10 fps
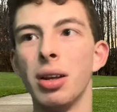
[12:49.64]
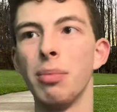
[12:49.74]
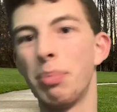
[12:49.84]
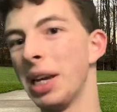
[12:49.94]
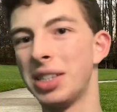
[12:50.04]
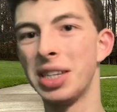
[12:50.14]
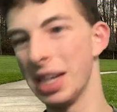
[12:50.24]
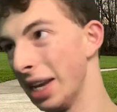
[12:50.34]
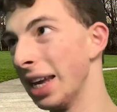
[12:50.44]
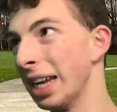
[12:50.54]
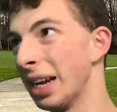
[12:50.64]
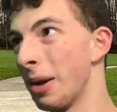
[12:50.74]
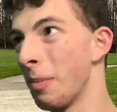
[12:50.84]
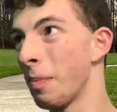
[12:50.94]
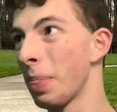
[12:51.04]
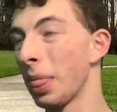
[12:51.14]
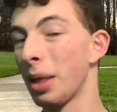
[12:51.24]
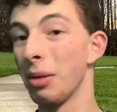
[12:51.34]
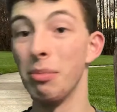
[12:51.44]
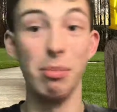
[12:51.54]
BCE?
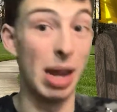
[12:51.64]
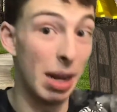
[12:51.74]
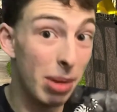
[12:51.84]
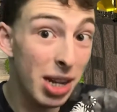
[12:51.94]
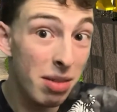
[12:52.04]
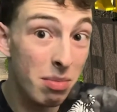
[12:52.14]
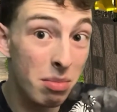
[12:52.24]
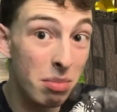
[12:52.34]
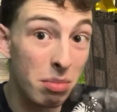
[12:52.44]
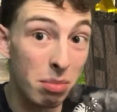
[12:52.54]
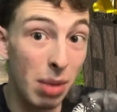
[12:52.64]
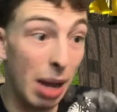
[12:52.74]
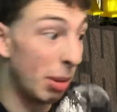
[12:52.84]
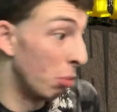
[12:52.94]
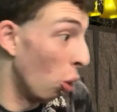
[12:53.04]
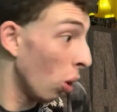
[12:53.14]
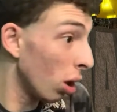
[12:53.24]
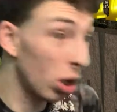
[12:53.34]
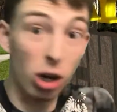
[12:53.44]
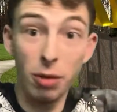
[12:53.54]
Maybe. Maybe
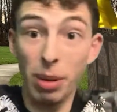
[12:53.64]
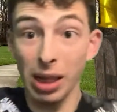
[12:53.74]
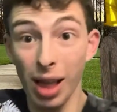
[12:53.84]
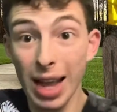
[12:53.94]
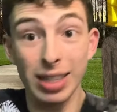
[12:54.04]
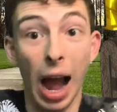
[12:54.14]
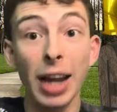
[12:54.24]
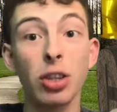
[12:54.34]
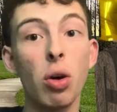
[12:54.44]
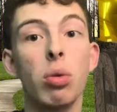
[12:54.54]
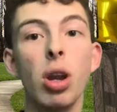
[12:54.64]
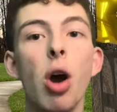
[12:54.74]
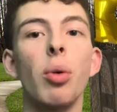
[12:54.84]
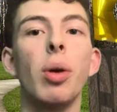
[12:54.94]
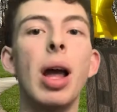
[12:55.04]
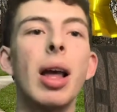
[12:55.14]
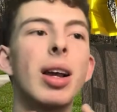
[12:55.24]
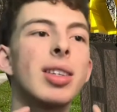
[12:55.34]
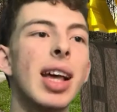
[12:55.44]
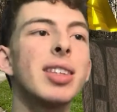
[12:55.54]
more. Could be less. I don't know.
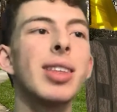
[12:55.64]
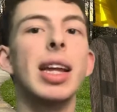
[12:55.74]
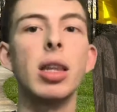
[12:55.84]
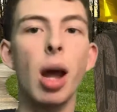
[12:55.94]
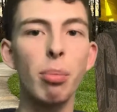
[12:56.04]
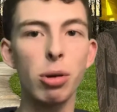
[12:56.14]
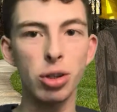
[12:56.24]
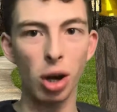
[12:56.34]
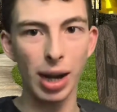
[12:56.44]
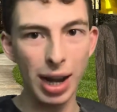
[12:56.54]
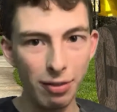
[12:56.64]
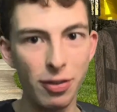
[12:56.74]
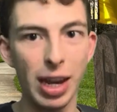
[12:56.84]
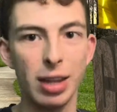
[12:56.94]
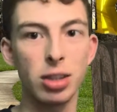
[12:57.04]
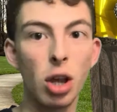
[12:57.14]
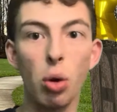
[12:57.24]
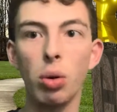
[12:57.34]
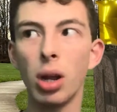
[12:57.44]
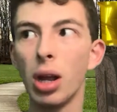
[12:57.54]
Because that's the thing. Numbers are infinite.
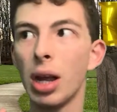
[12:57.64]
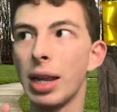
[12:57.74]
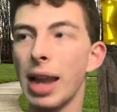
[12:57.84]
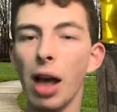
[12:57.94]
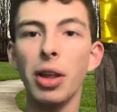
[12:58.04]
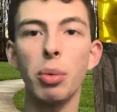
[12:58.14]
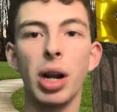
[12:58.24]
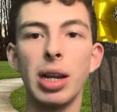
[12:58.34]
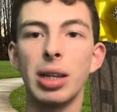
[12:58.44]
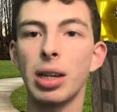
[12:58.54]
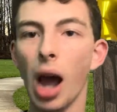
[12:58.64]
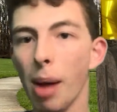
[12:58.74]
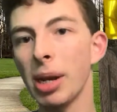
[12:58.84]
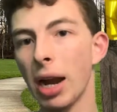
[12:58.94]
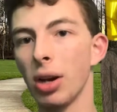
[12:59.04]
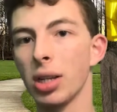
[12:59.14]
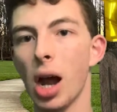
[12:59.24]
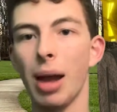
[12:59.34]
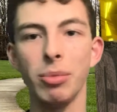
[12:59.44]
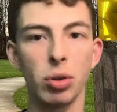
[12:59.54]
So now that we're in Common Era
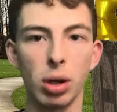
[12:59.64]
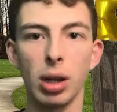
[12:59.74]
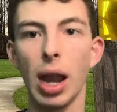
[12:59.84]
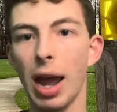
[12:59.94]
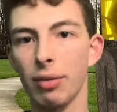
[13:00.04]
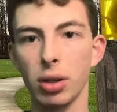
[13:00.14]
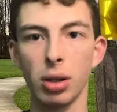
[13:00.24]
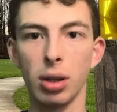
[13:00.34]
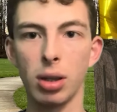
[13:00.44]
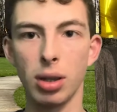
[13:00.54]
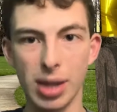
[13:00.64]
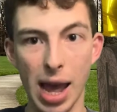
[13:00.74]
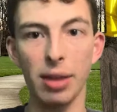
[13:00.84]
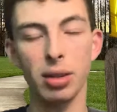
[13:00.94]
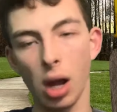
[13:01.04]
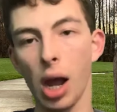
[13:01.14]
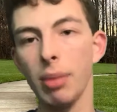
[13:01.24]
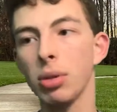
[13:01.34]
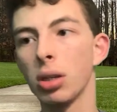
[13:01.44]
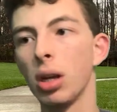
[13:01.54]
times, or after death
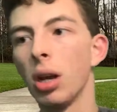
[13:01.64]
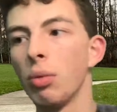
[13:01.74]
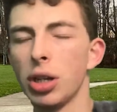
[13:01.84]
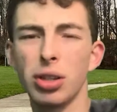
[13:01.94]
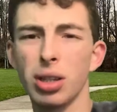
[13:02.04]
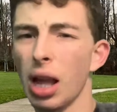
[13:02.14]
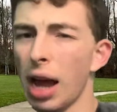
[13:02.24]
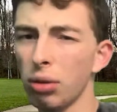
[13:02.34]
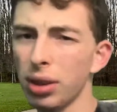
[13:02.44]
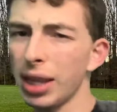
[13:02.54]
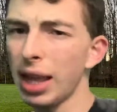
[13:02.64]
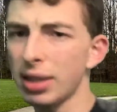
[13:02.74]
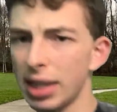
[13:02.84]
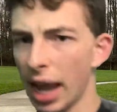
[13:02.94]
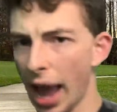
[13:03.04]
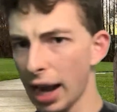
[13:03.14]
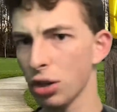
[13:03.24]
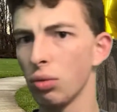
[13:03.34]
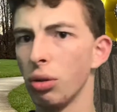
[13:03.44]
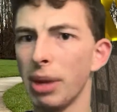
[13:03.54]
times, which I don't think that's the
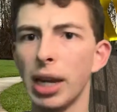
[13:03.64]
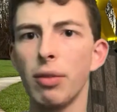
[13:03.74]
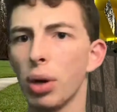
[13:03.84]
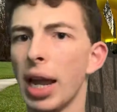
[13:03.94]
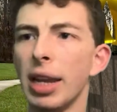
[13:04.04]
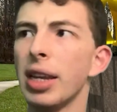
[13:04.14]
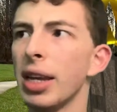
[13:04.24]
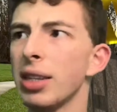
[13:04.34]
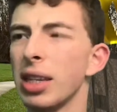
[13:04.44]
actual meaning of what AD is.